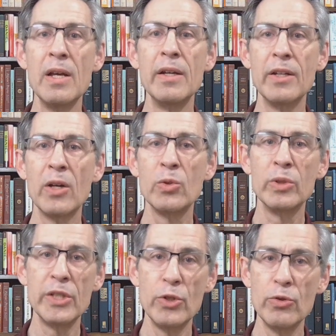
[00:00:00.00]
not only
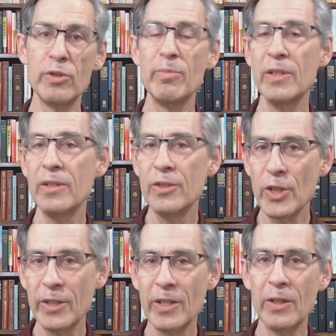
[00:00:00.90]
Jews but
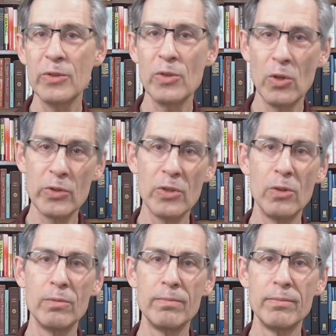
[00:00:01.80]
Gentiles also.
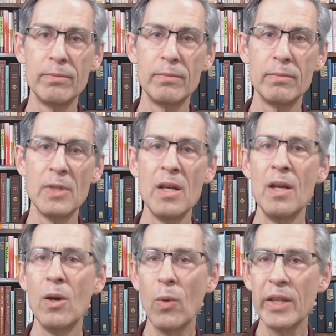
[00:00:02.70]

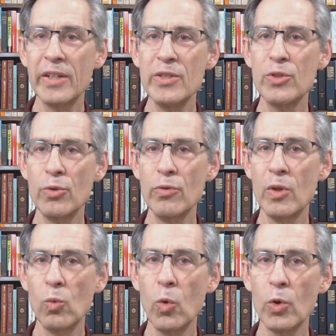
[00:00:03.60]
While it is true that
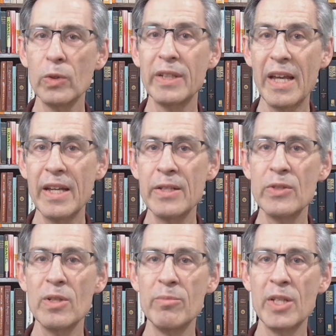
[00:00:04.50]
world can
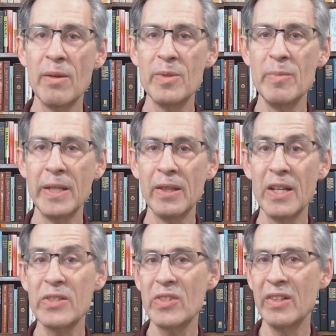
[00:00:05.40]
sometimes mean
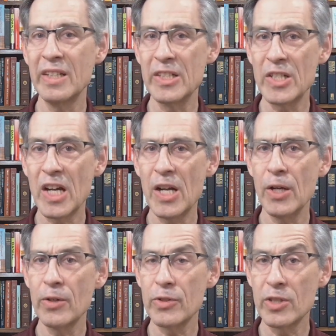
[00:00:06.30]
less than the
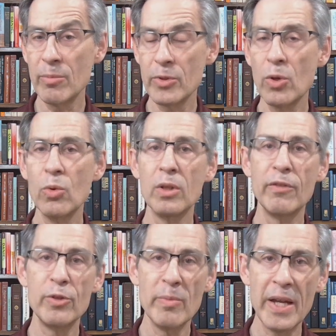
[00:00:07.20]
entire sum total of
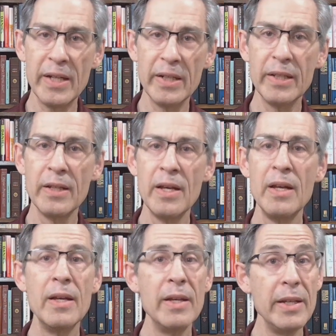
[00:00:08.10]
humanity,
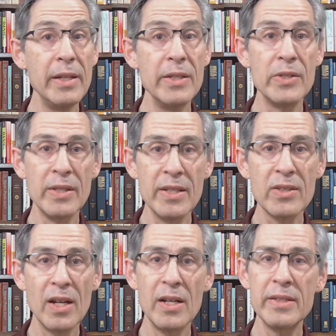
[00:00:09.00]
it is in this
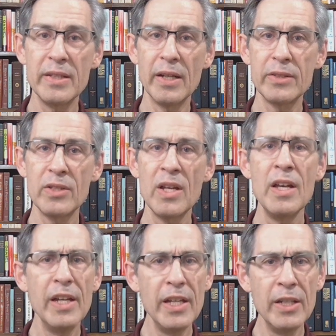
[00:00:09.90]
context
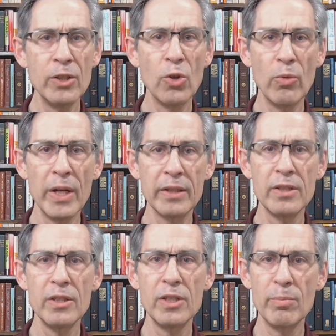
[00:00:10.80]
incorrect
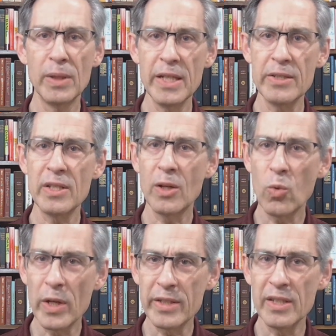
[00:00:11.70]
to place a
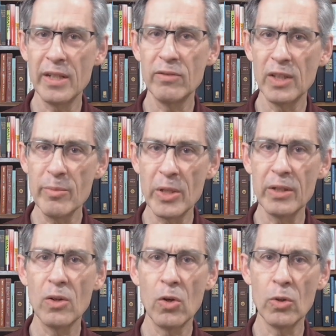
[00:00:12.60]
quantitative limit
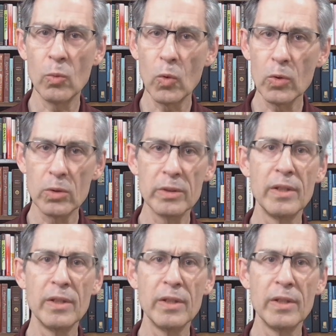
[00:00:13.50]
on world.